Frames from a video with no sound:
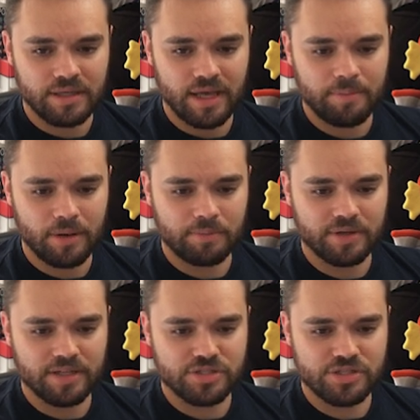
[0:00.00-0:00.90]
K-pop
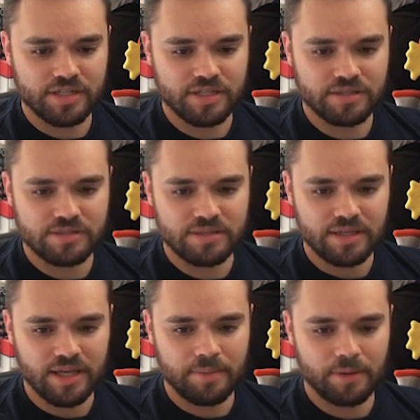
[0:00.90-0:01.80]
predictions,
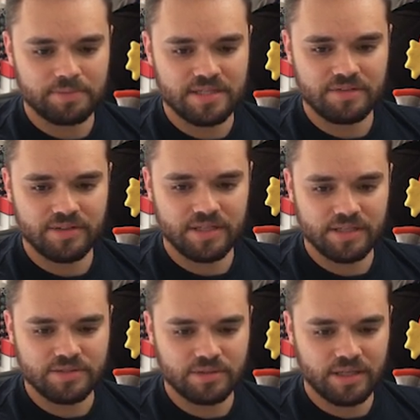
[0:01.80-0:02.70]
K-pop
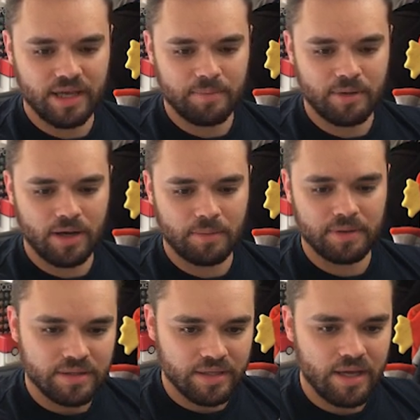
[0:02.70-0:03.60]
TV, School of
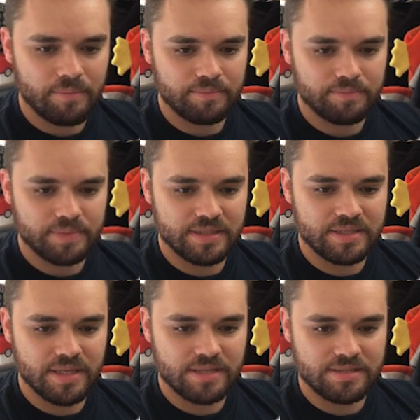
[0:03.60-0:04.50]
K-pop, yep,
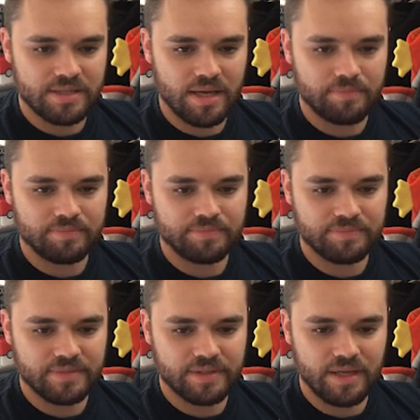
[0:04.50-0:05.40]
BTS, yep,
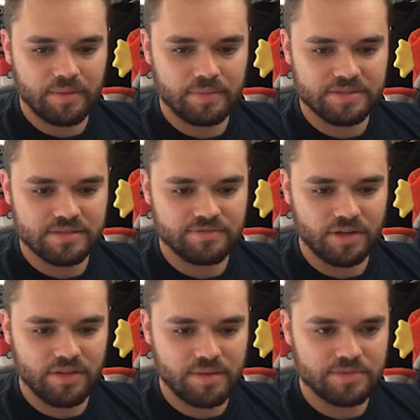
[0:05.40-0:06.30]
yep, let's just
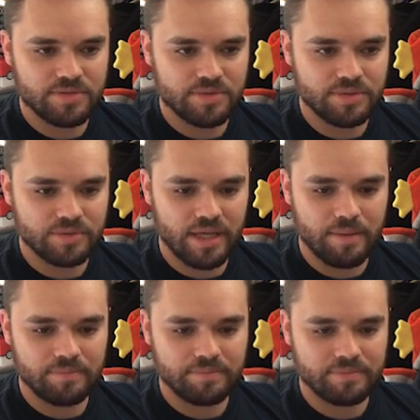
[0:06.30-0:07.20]
follow them too,
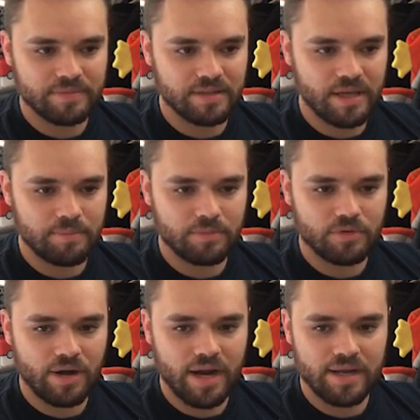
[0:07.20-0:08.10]
yep, yep,
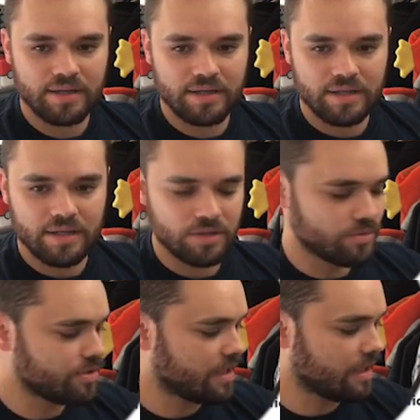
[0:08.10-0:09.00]
great.
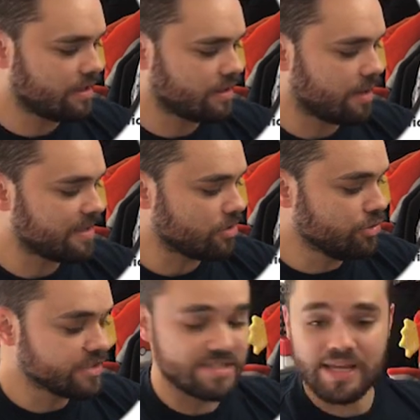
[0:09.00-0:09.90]
Luna, I'm a
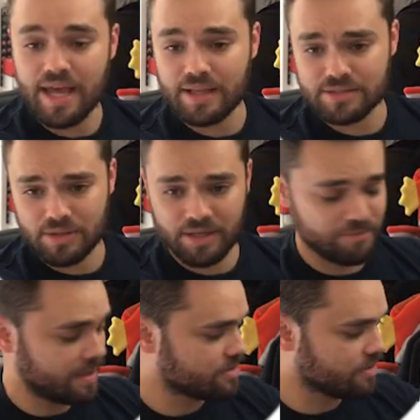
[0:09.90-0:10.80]
Luna stan, so I
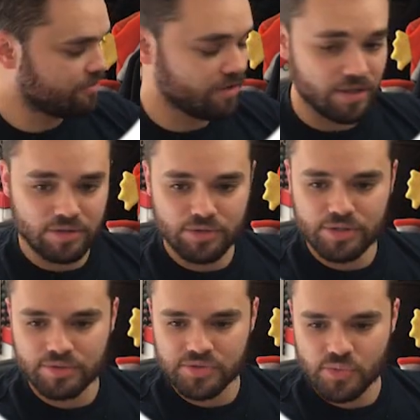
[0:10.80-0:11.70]
gotta make sure I follow
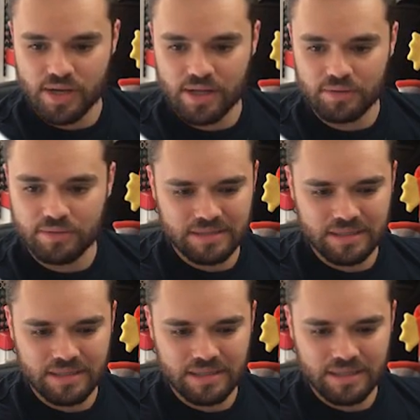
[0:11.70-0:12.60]
Luna as well.
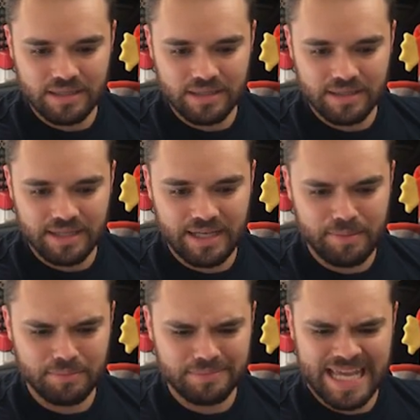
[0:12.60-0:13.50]

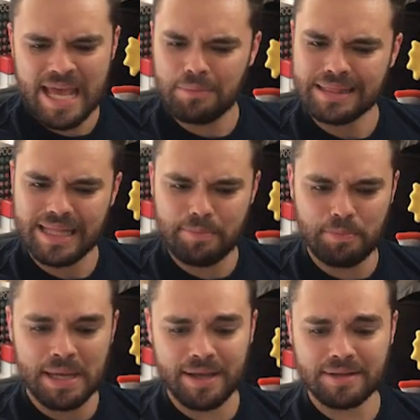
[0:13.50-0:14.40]
Kim
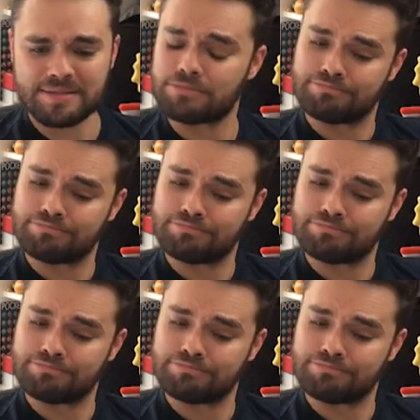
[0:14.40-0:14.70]
Lip Picks.